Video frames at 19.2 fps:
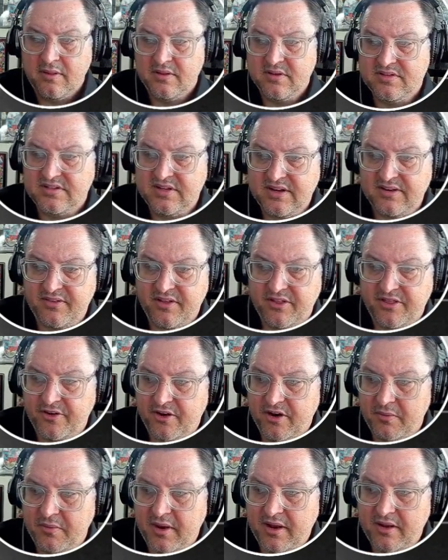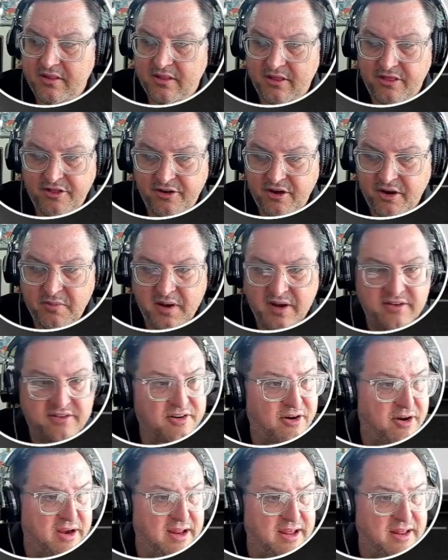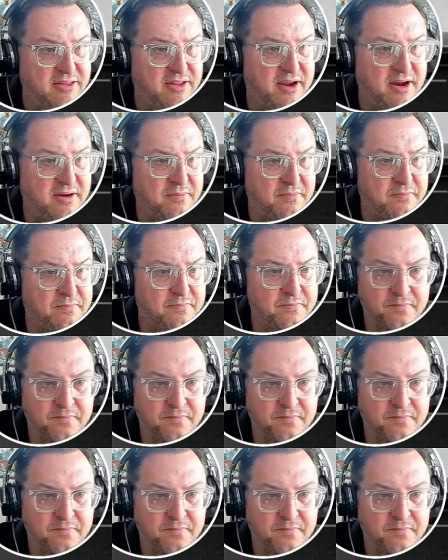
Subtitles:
Let's see if the 30 minutes already in there.